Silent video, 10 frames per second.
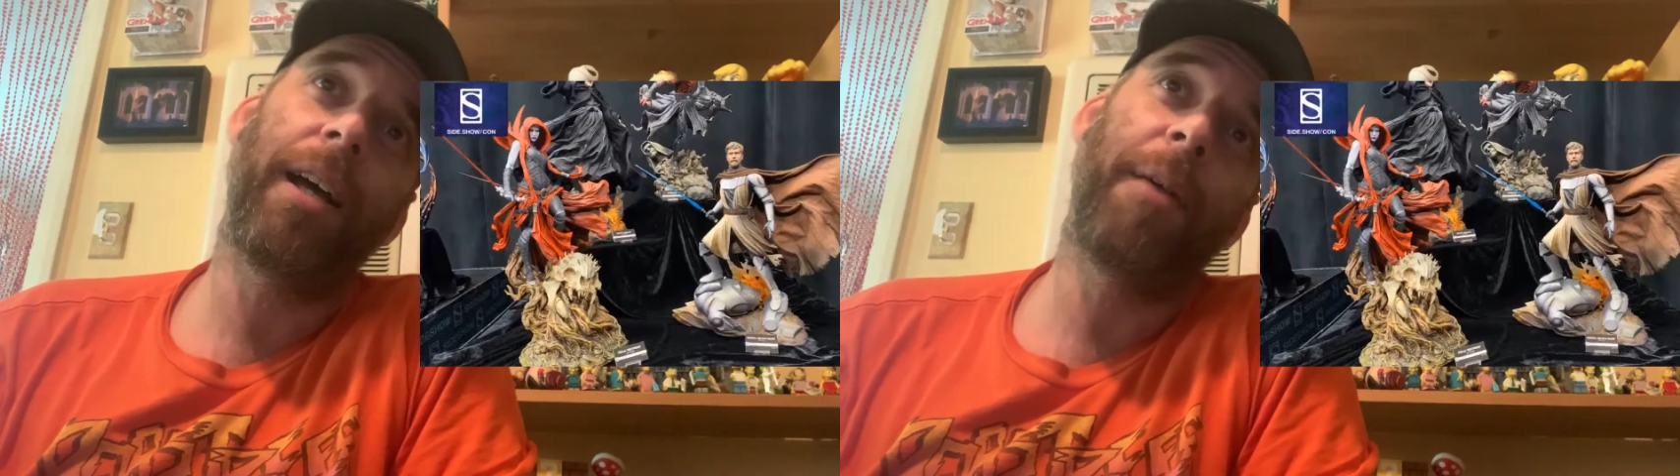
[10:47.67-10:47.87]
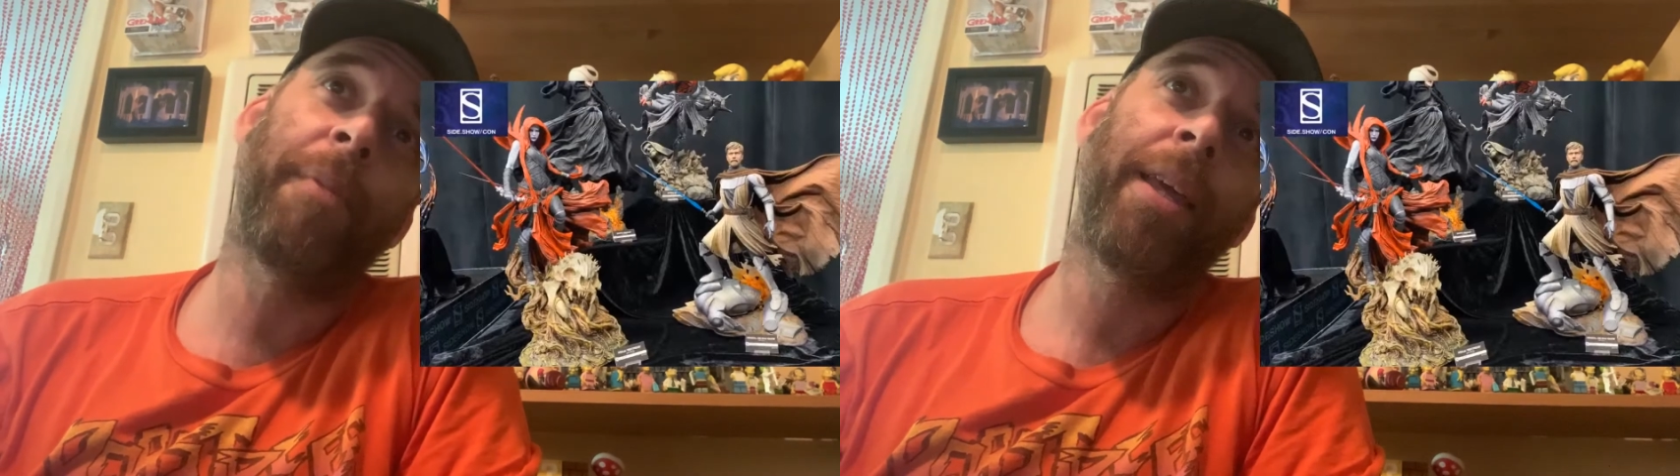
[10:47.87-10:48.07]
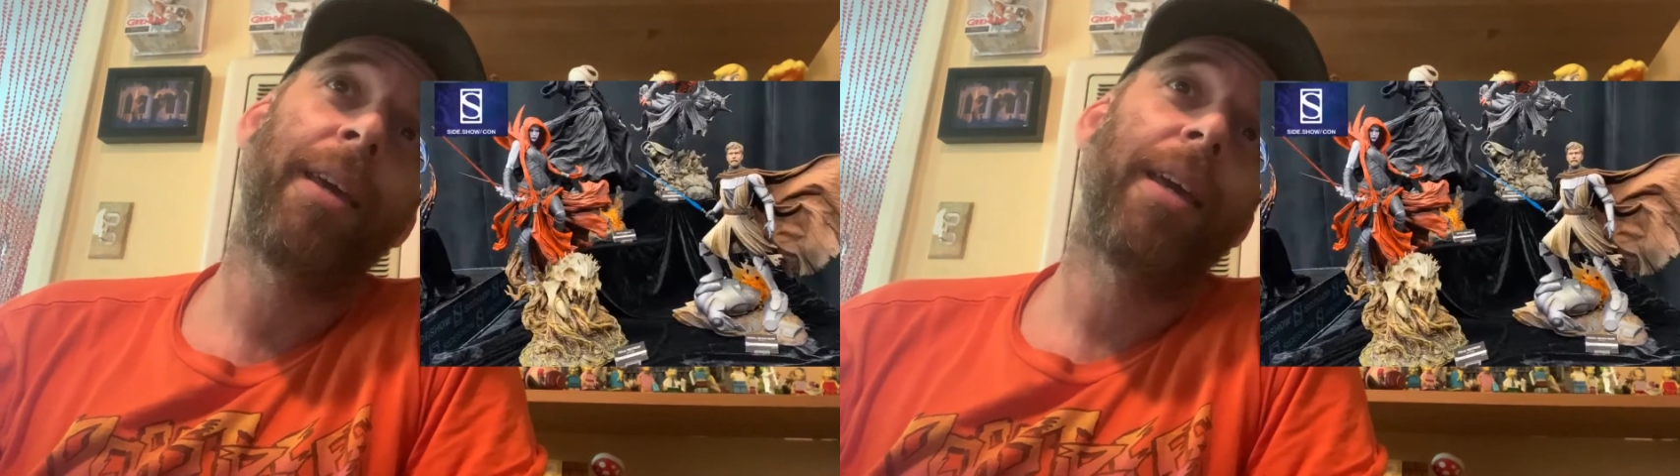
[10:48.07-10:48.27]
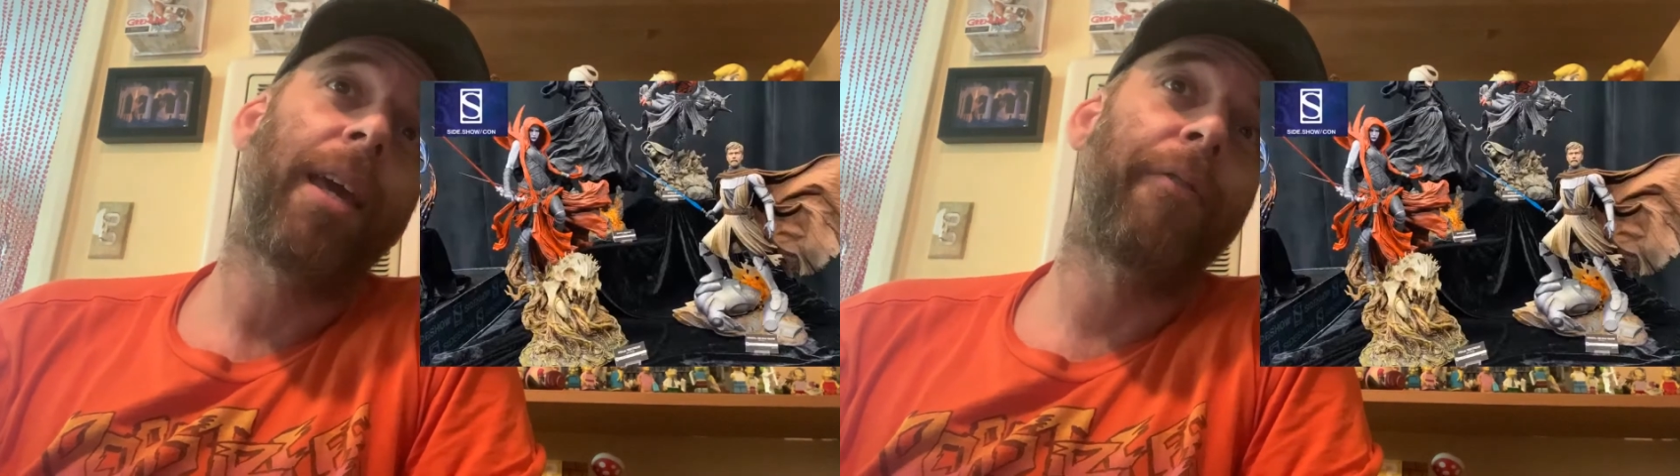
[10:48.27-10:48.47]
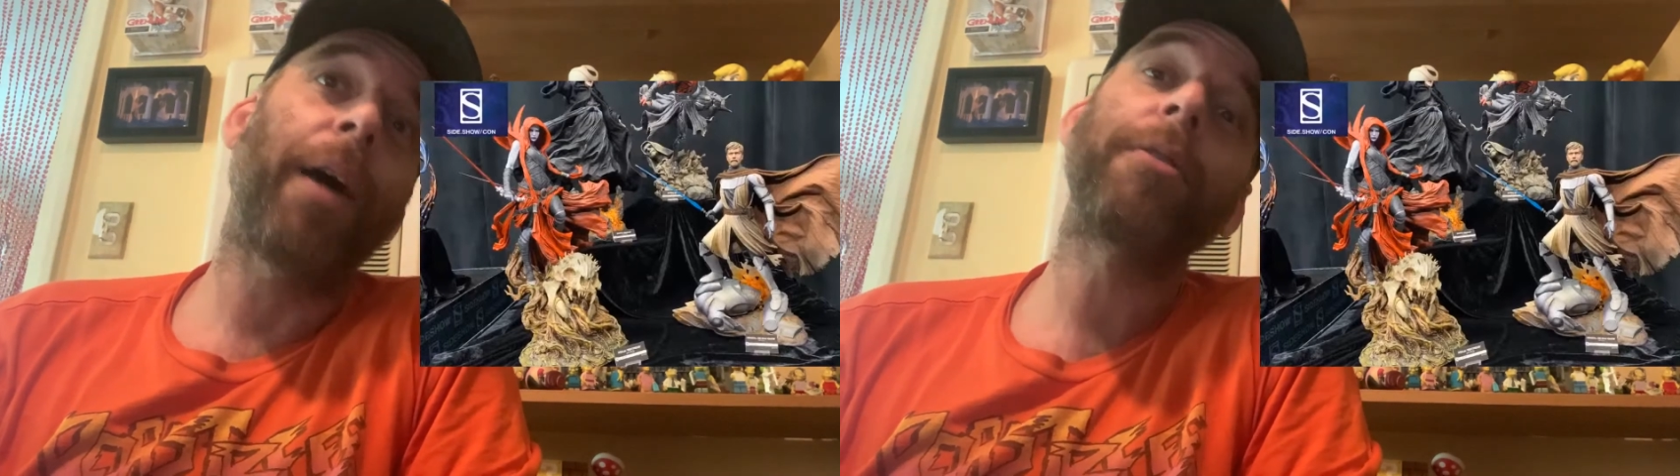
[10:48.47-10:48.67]
Um,
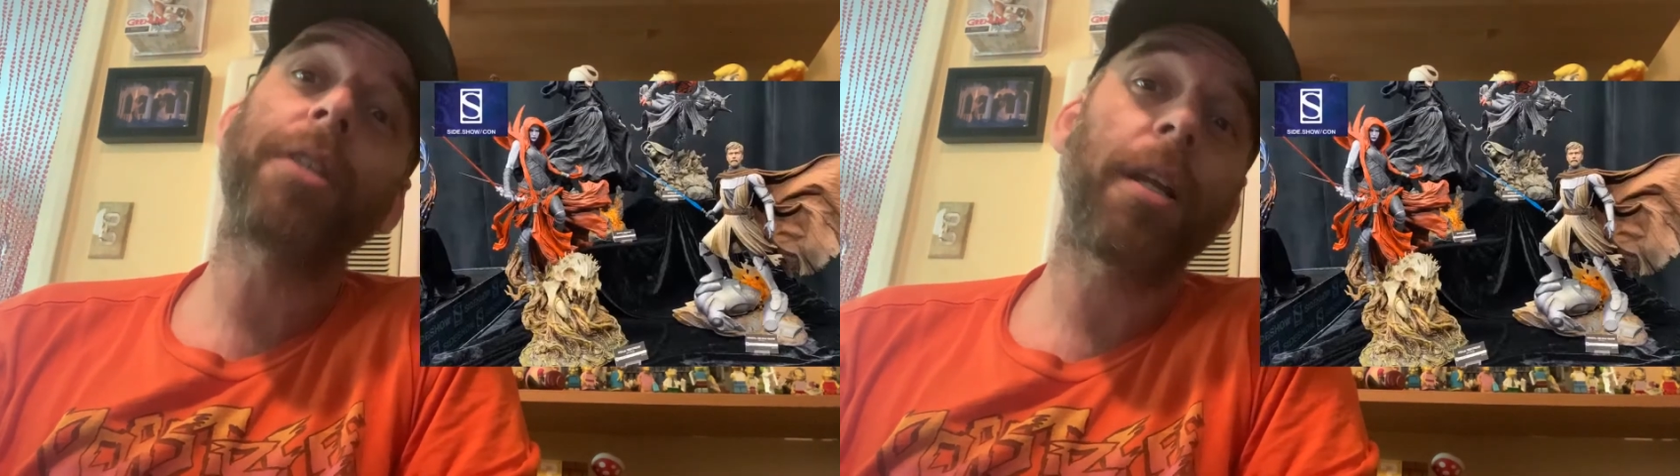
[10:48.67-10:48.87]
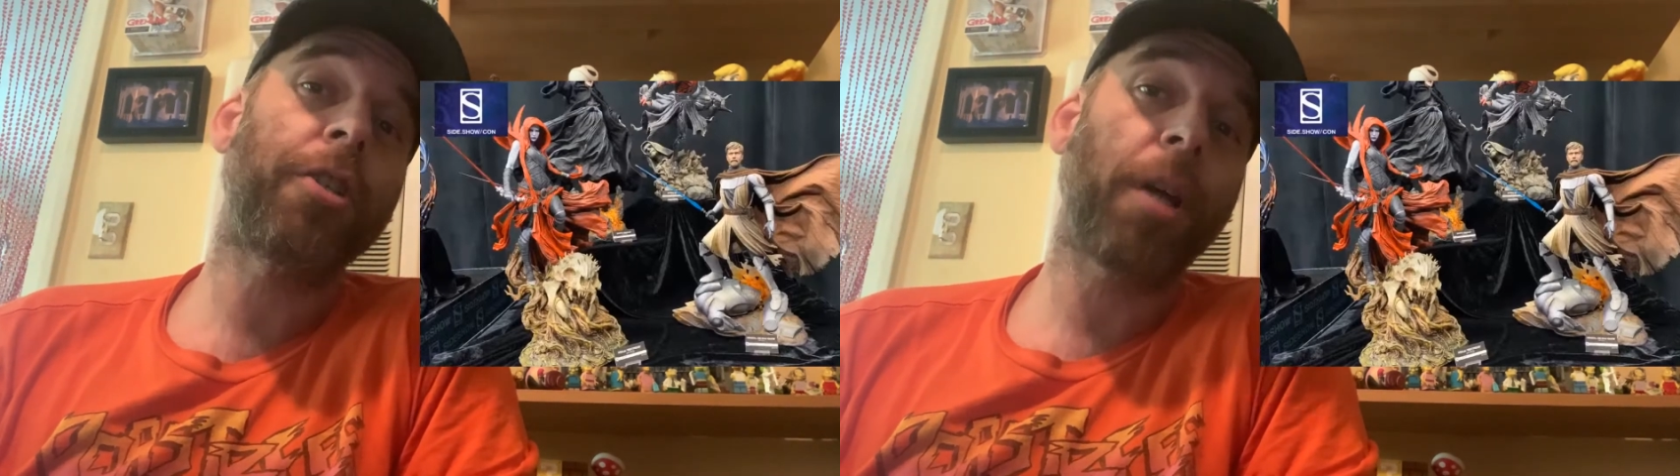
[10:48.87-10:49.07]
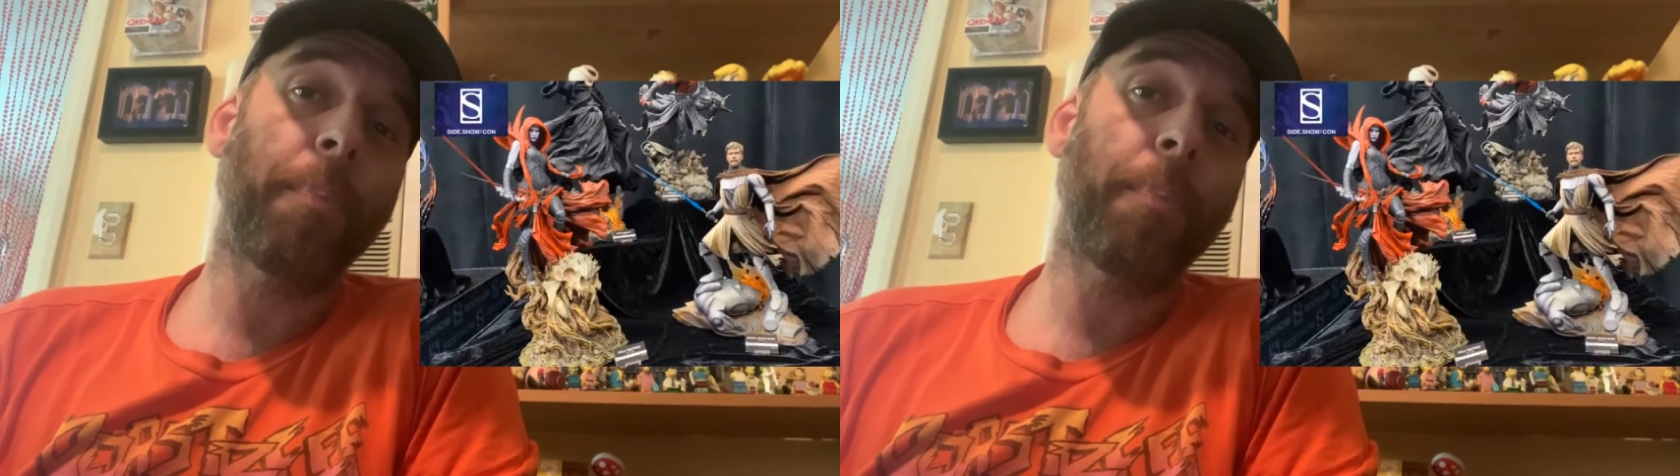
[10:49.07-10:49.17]
if I was going to